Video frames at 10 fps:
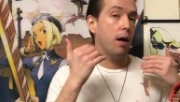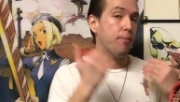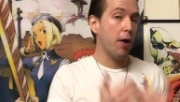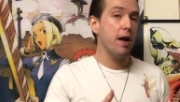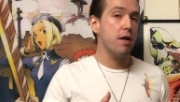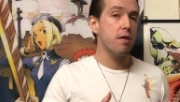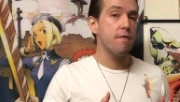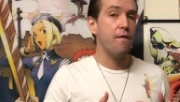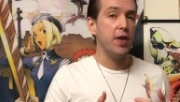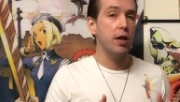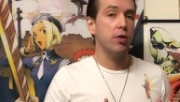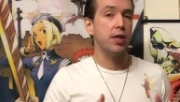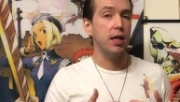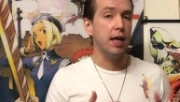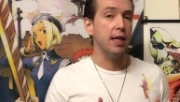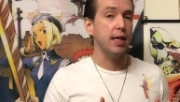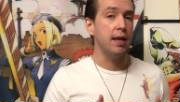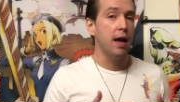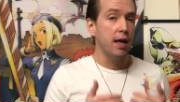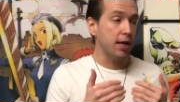Prior figures to this,
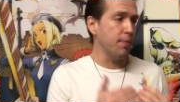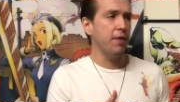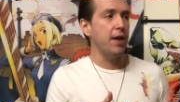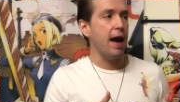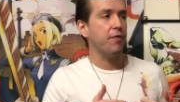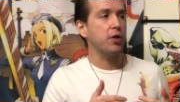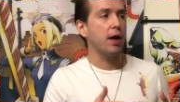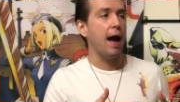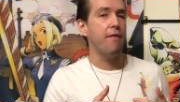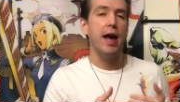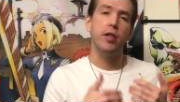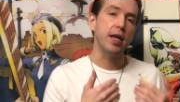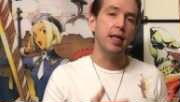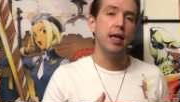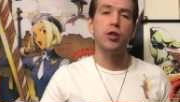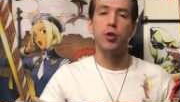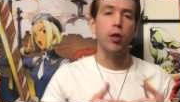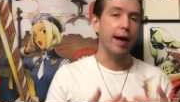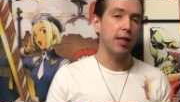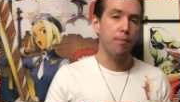and some even after, have LEDs or
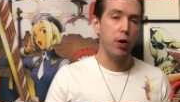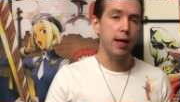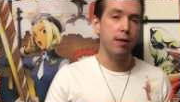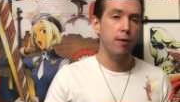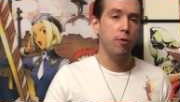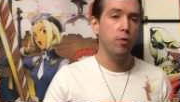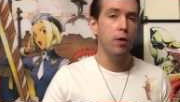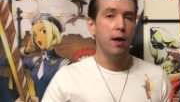lights put into